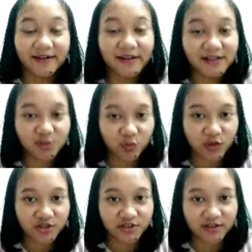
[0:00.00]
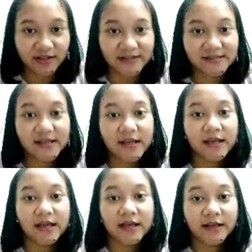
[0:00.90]
next question is,
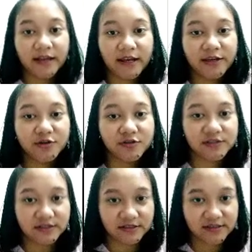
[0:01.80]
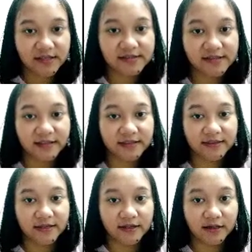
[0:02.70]
can users set
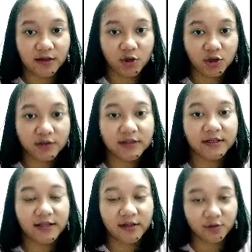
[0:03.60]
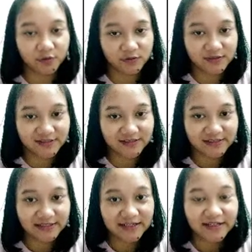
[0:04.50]
their own learning goals?
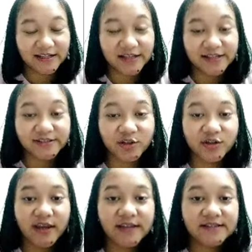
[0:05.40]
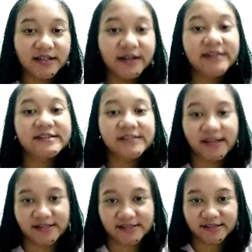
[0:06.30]
So the answer is
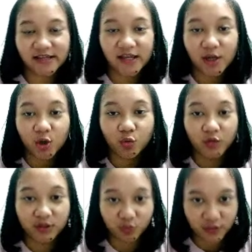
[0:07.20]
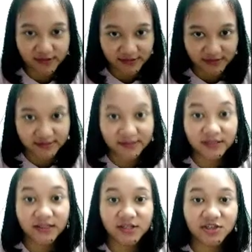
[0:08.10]
yes. With Quizizz, the
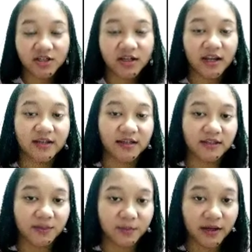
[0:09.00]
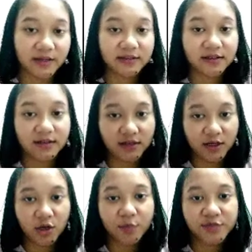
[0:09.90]
teacher can determine the learning
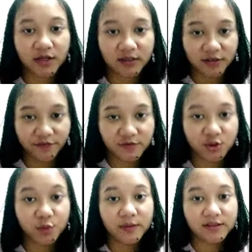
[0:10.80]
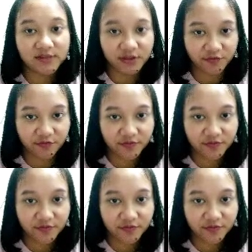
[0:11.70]
objective to be achieved.